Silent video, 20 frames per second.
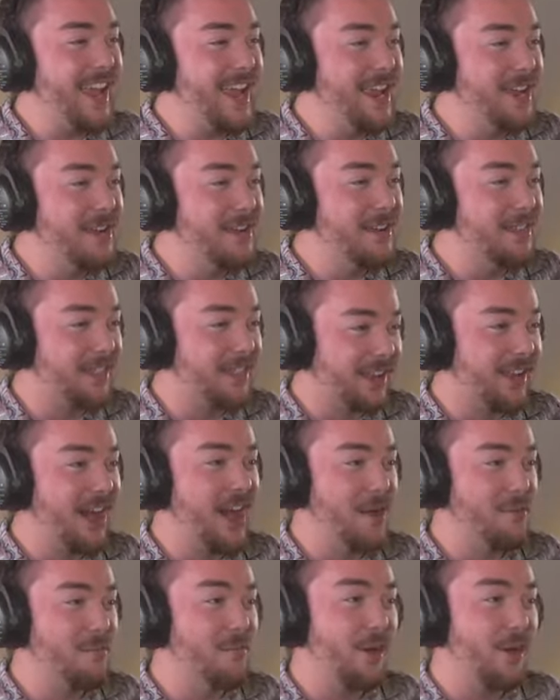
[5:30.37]
Are you the
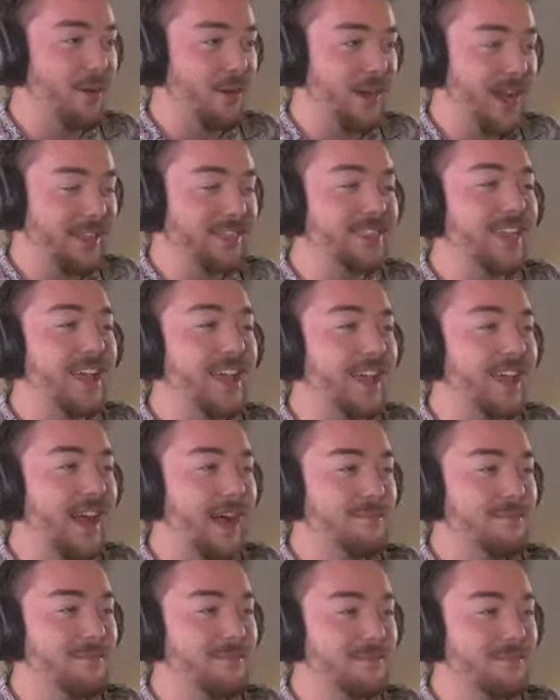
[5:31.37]
lawnmower, I think. Can
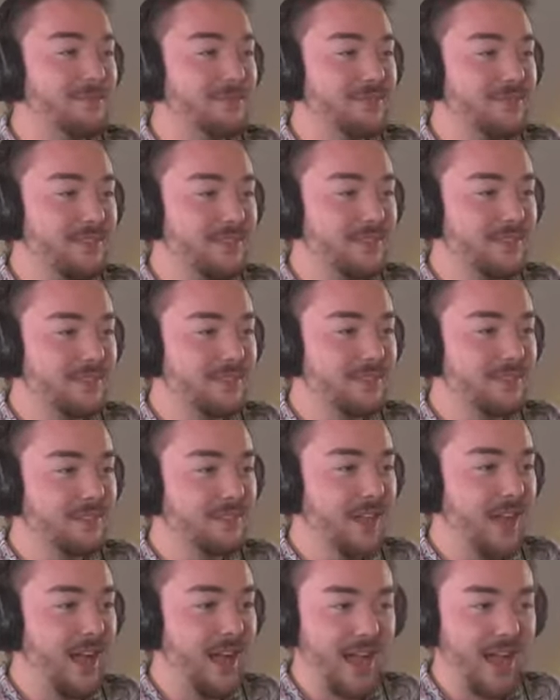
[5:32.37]
I get you
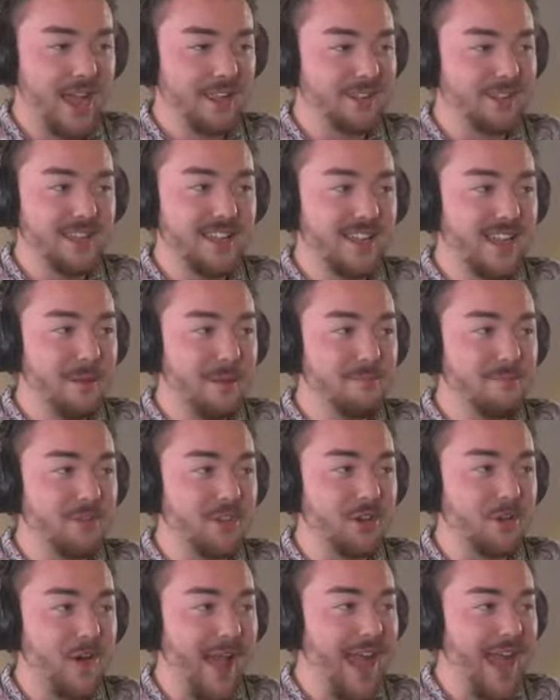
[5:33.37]
out? I think I'm
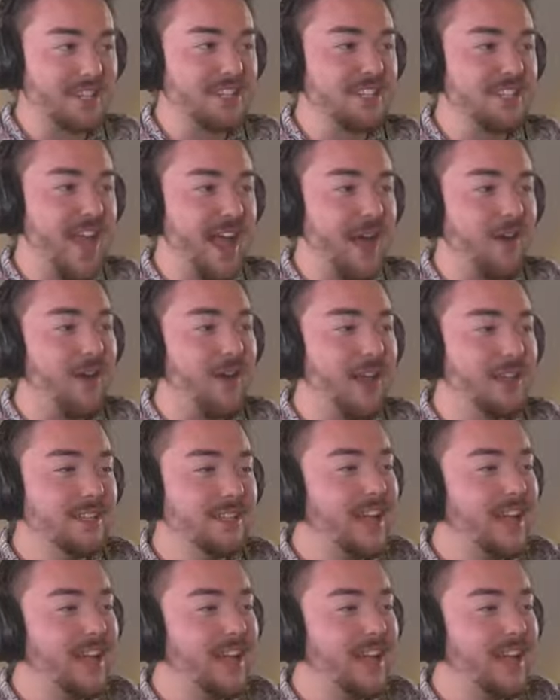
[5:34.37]
the grass now.